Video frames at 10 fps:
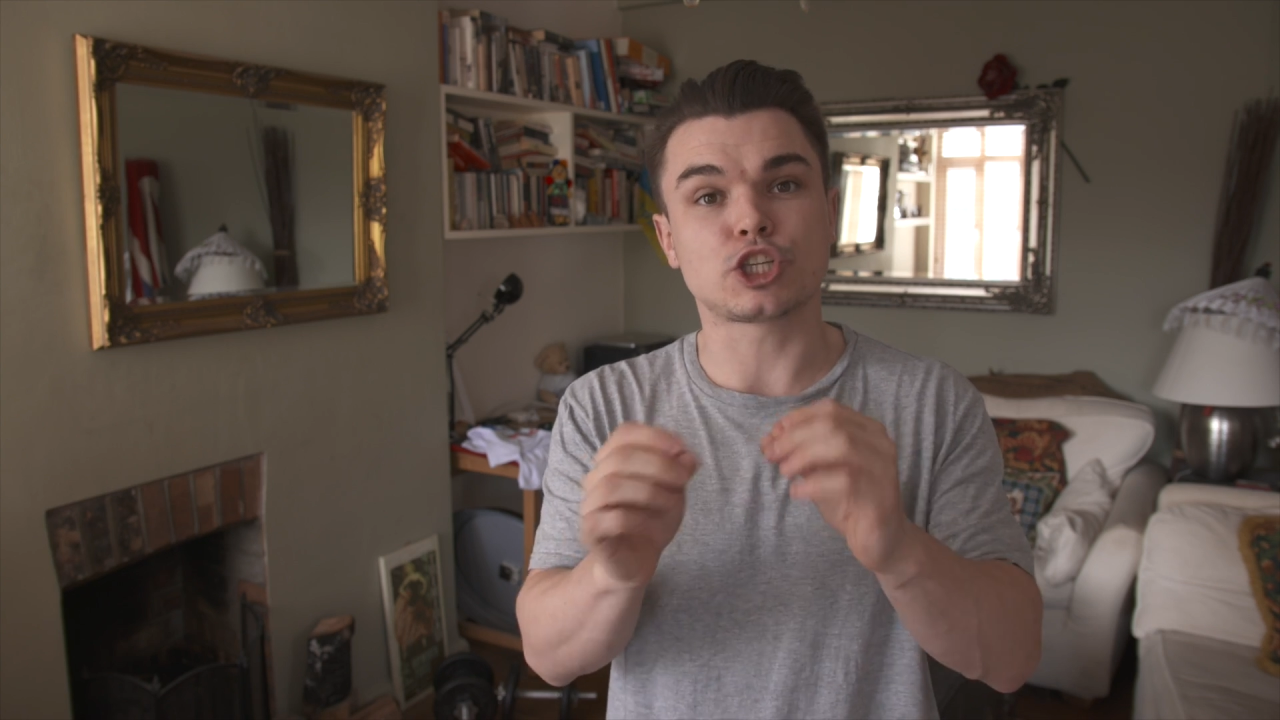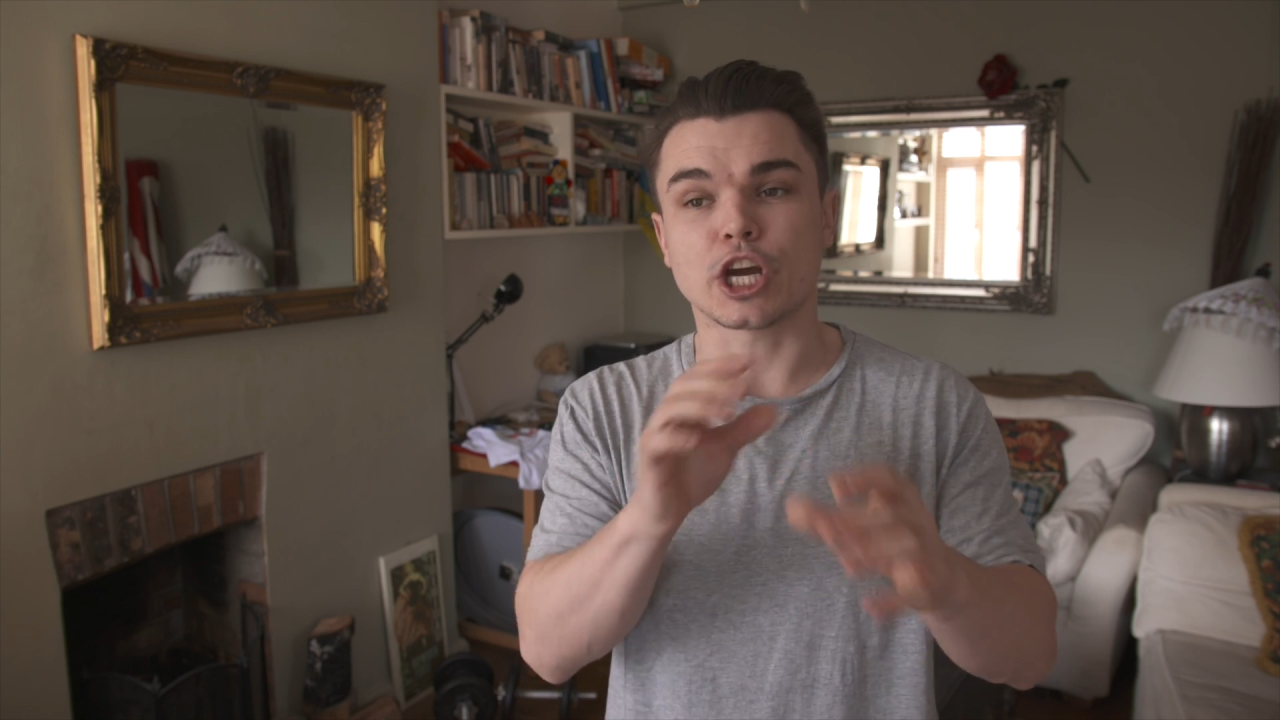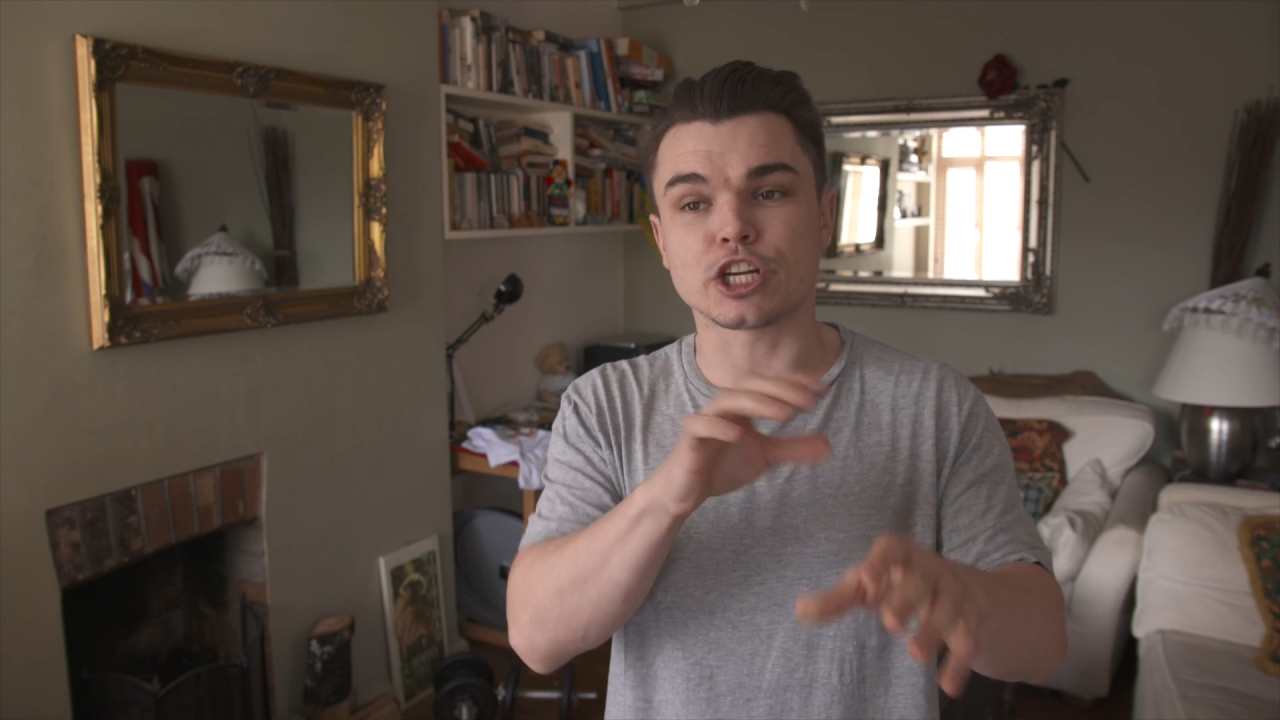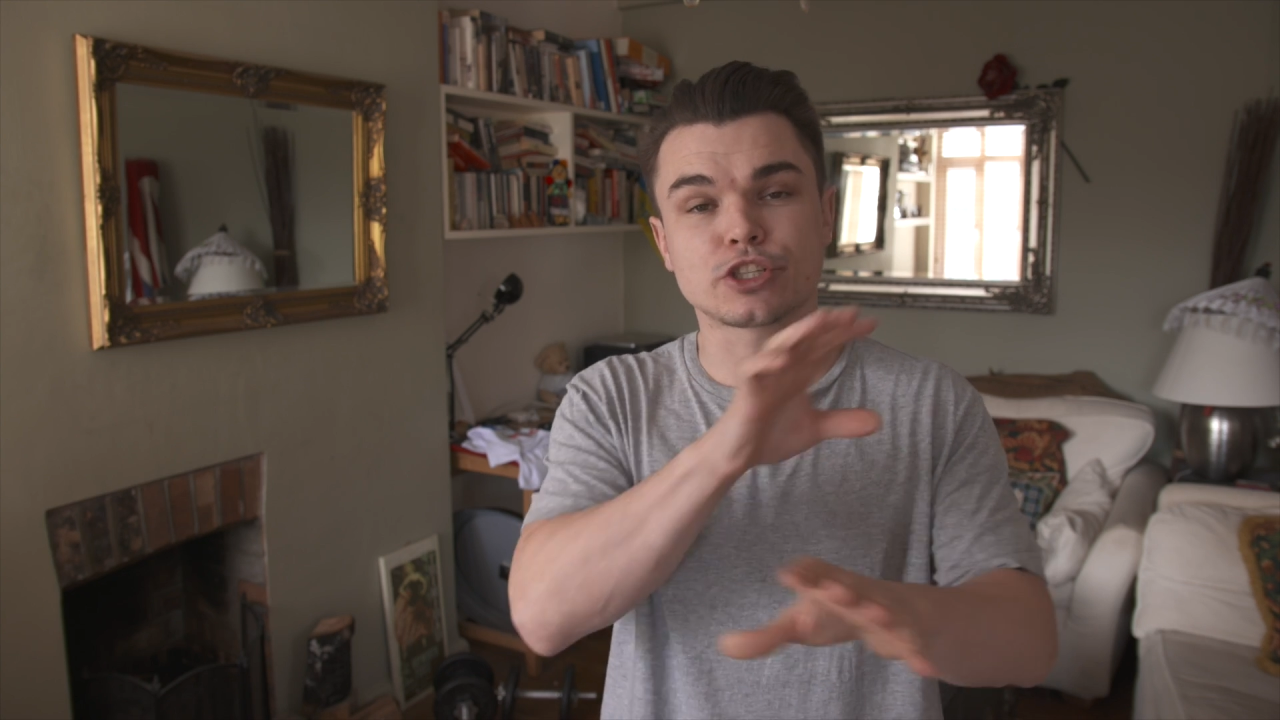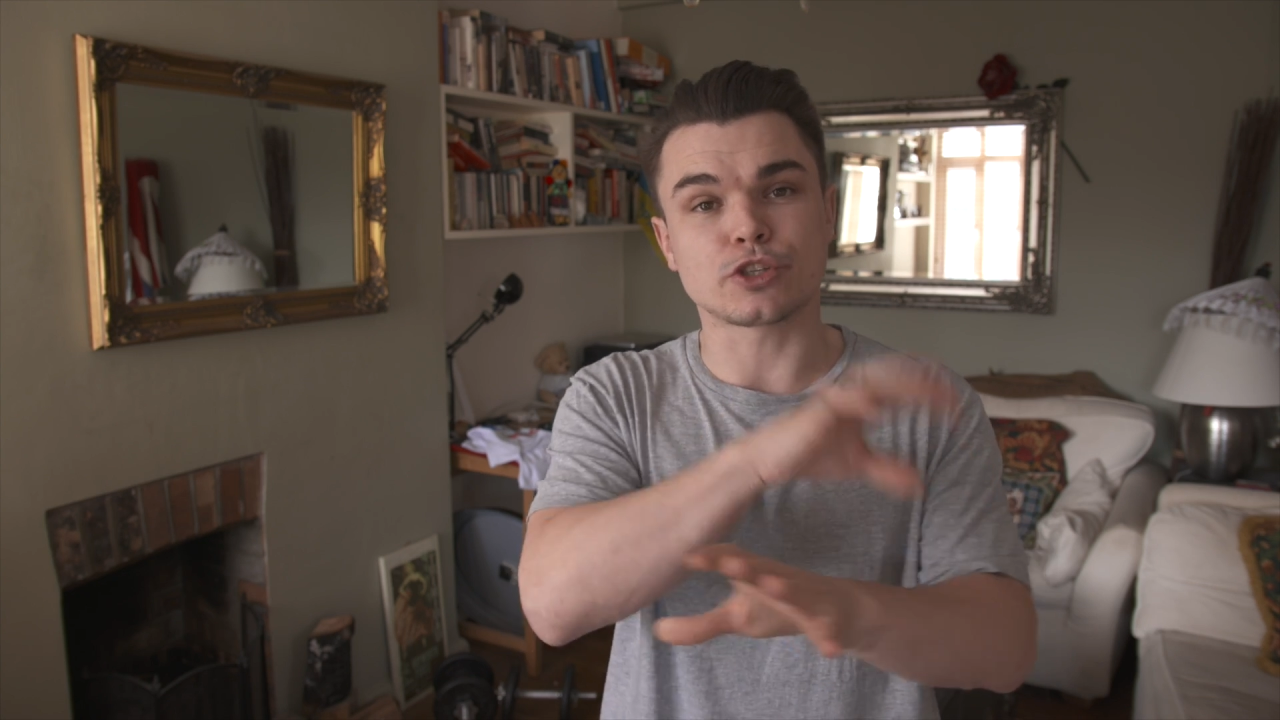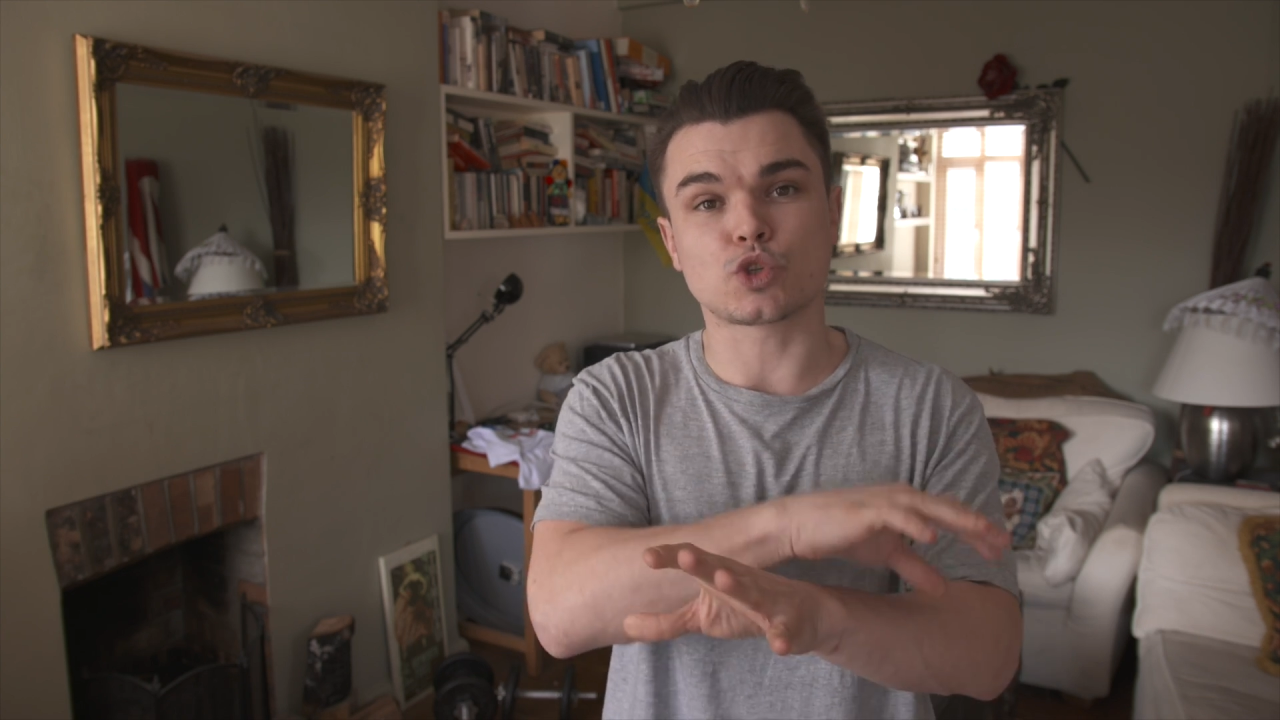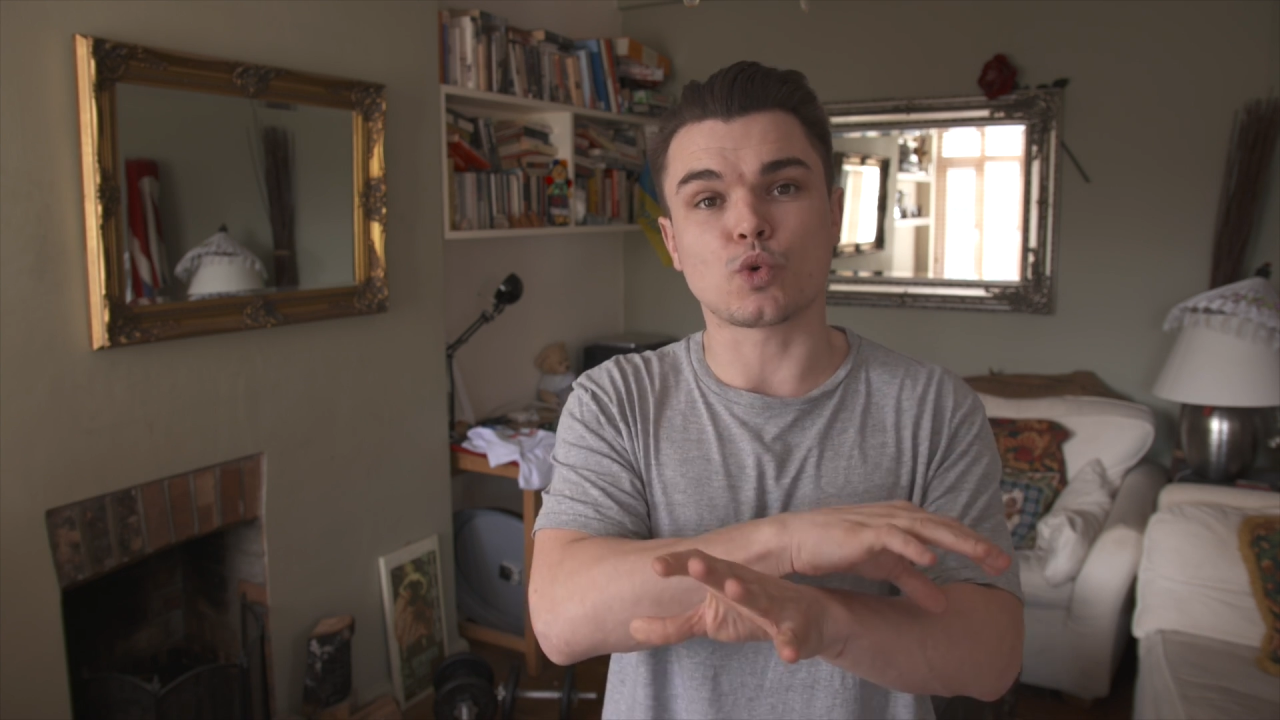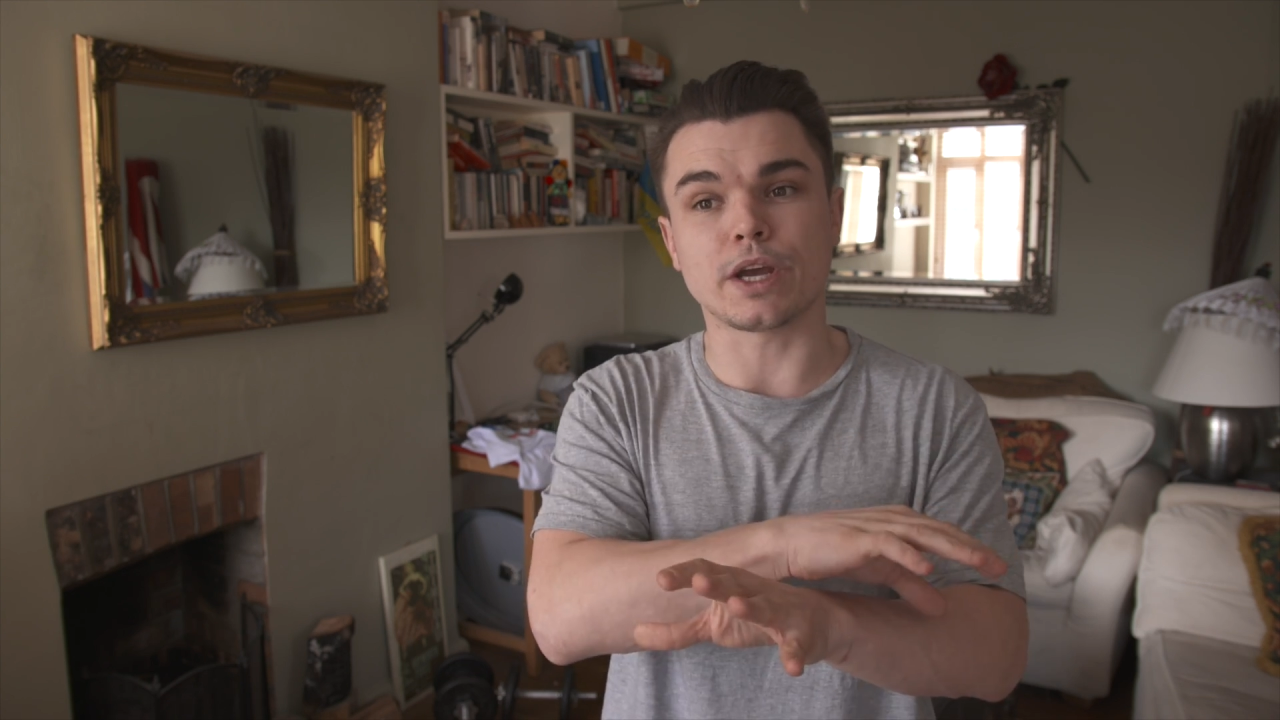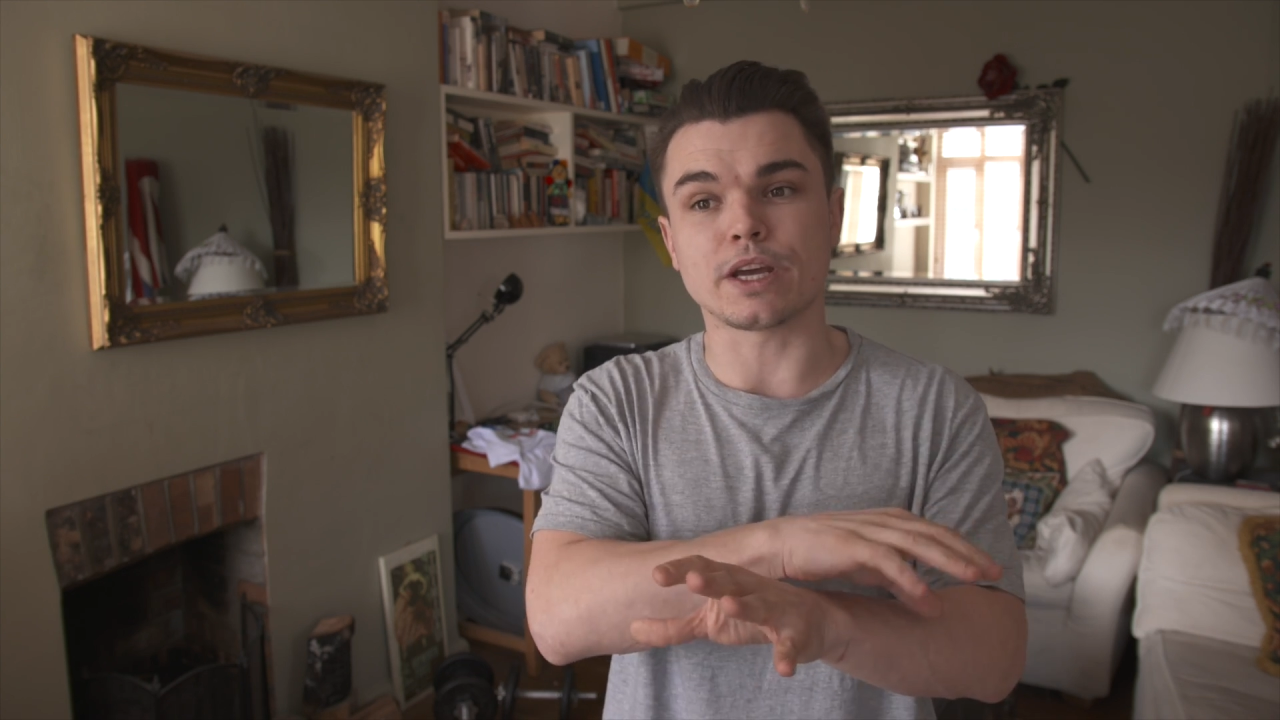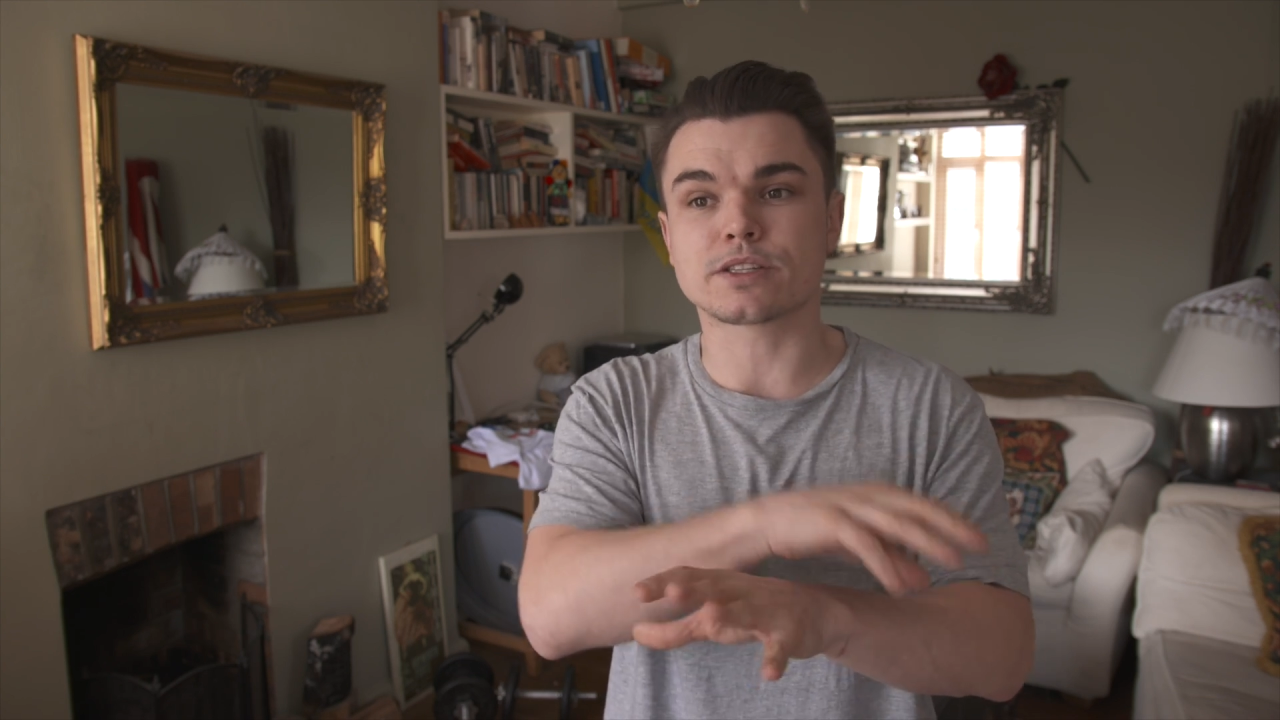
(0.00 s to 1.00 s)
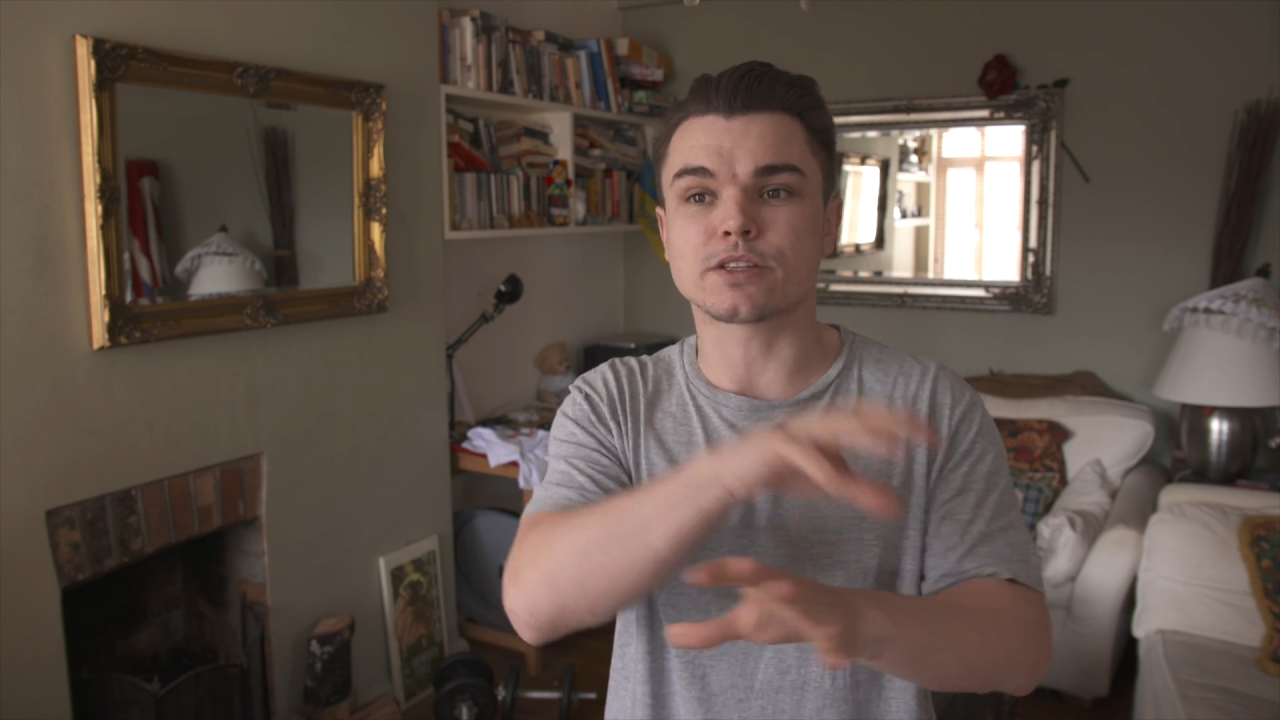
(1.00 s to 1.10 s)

changes and tweaks